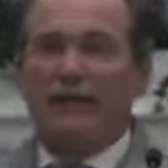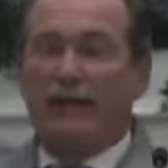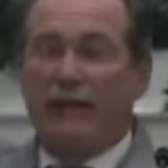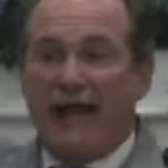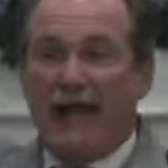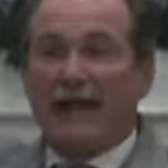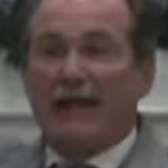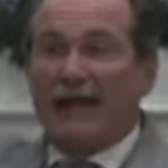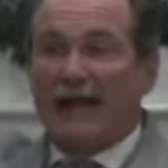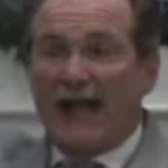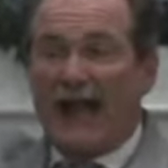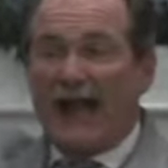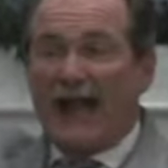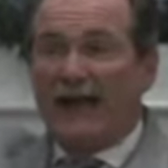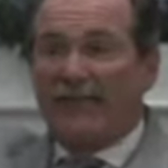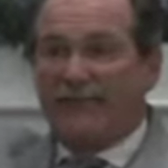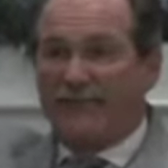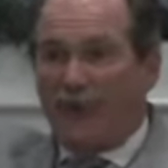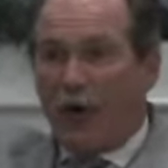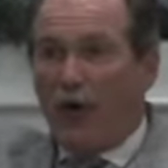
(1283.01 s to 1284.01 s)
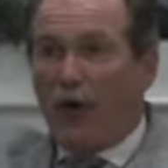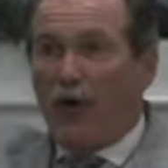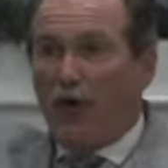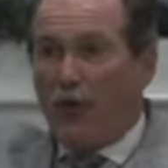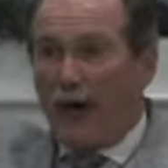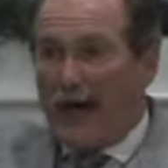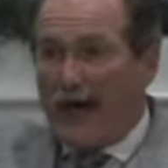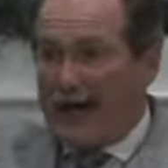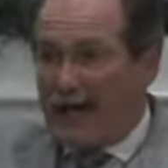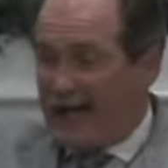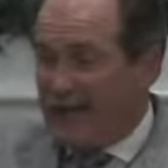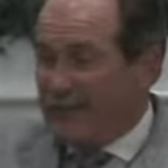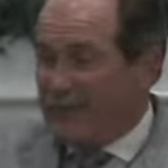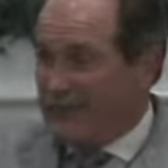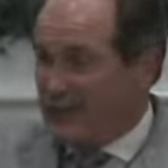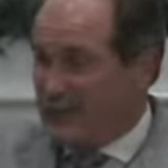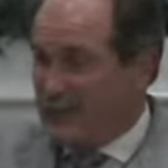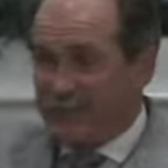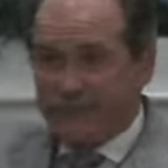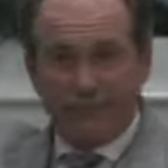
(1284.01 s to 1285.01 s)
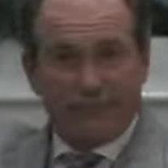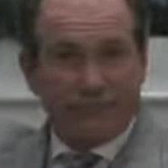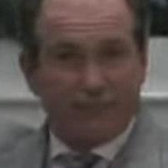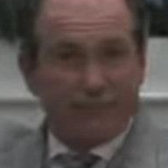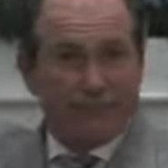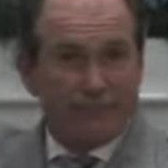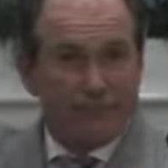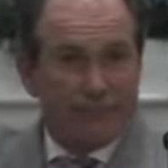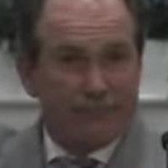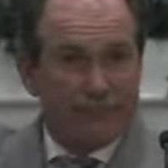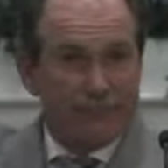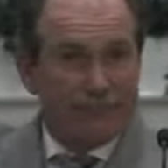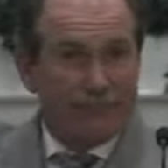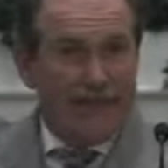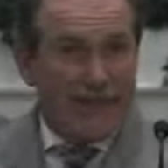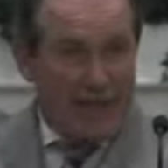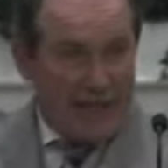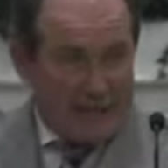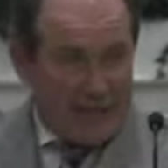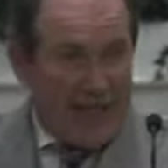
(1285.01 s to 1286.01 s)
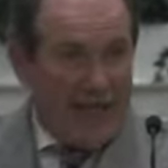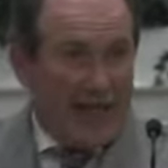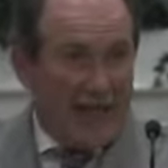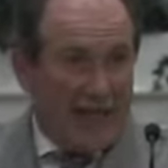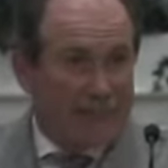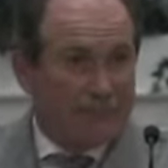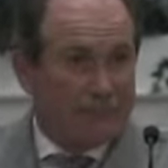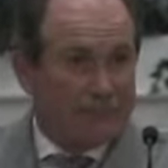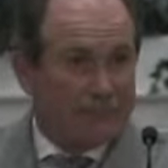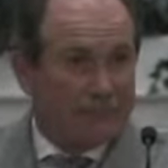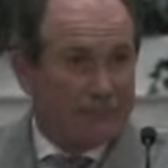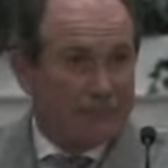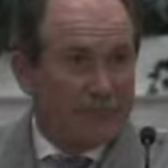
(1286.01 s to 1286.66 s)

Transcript: a man can have four wives at a time.